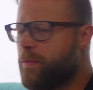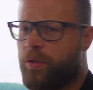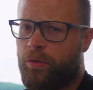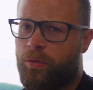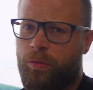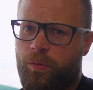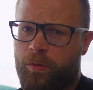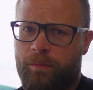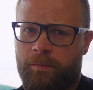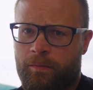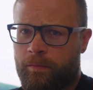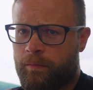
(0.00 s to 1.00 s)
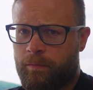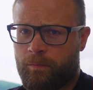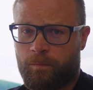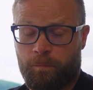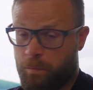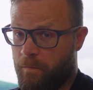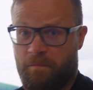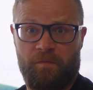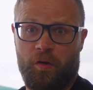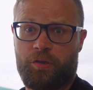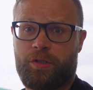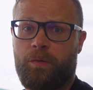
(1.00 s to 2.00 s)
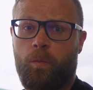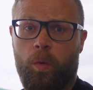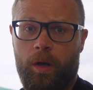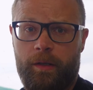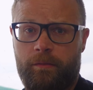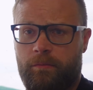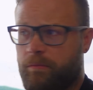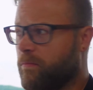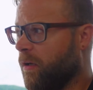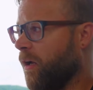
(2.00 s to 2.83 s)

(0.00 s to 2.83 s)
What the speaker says: to version 1,